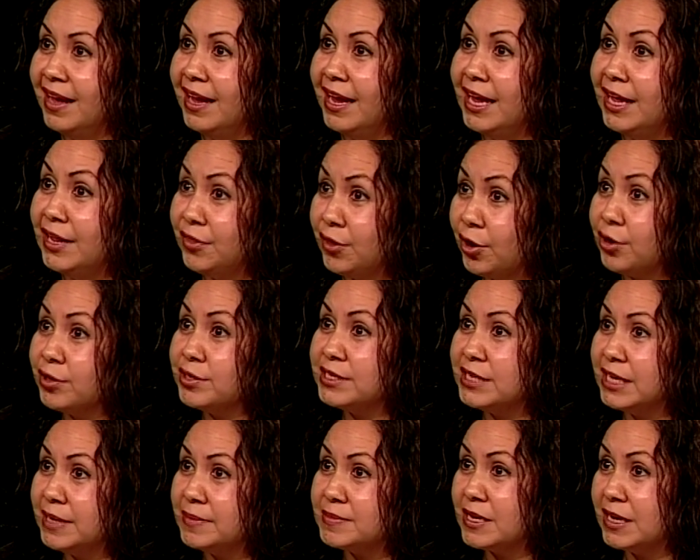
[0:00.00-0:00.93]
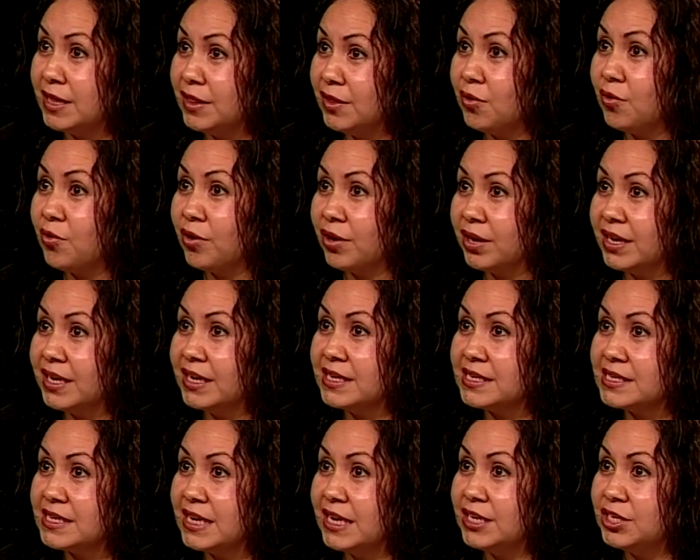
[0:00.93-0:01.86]
in their teams and in the
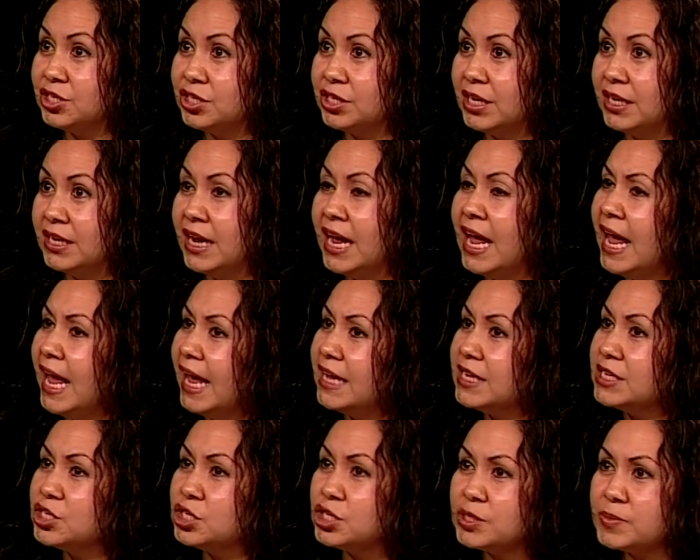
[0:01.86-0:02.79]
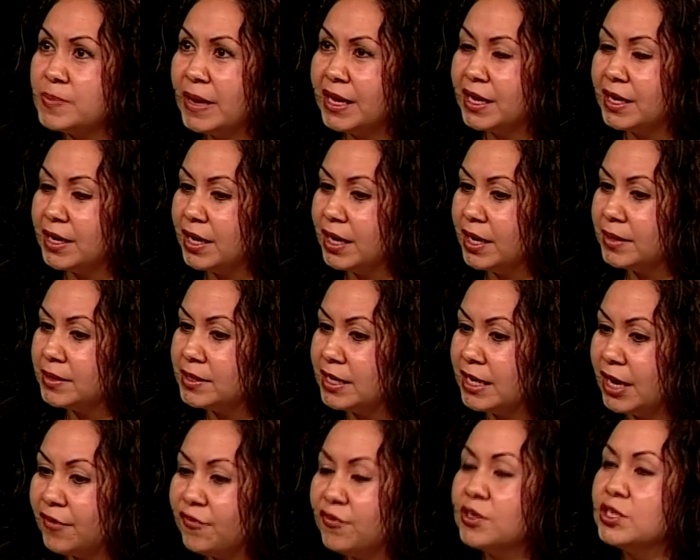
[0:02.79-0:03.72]
organization, and just make an
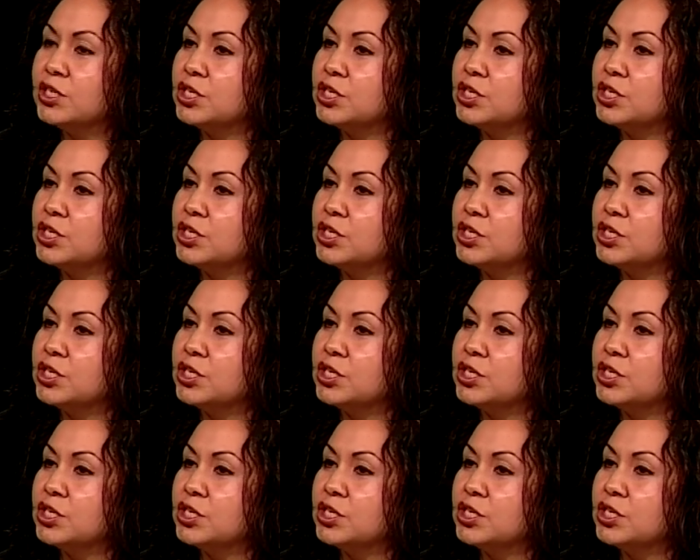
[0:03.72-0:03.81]
effort